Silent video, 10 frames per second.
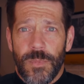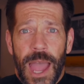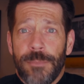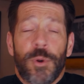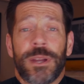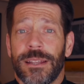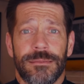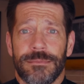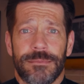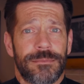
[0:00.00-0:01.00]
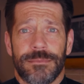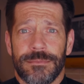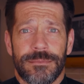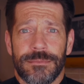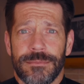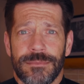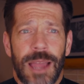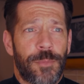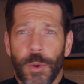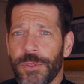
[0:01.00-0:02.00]
I broke it.
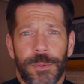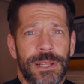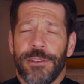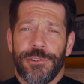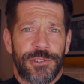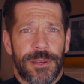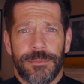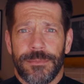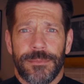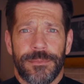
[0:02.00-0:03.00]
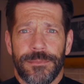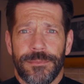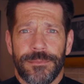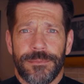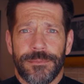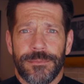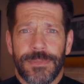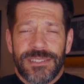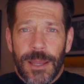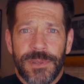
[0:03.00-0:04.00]
I broke the relationship.
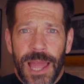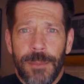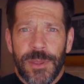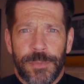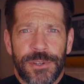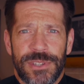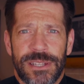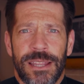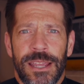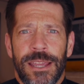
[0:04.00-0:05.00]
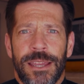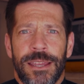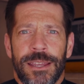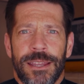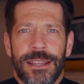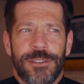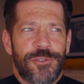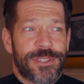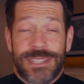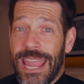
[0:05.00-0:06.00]
Sometimes the person
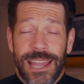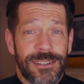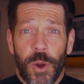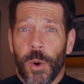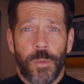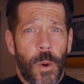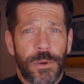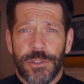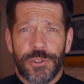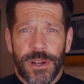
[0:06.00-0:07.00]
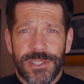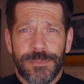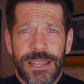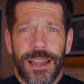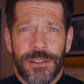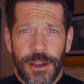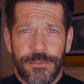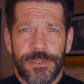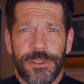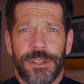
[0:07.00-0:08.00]
just can't or won't trust me
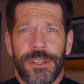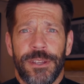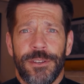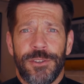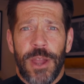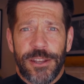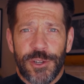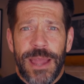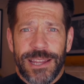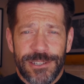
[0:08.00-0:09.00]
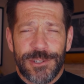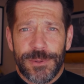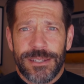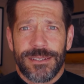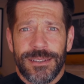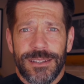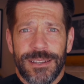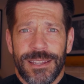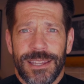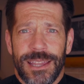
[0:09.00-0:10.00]
enough to enter back into it.
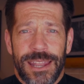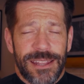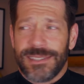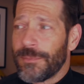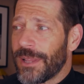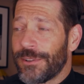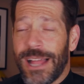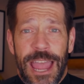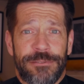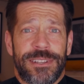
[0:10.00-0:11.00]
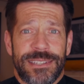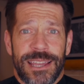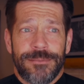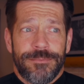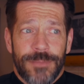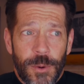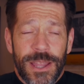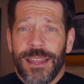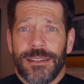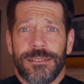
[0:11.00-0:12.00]
And at some level, I have to say,
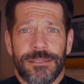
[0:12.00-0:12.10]
okay,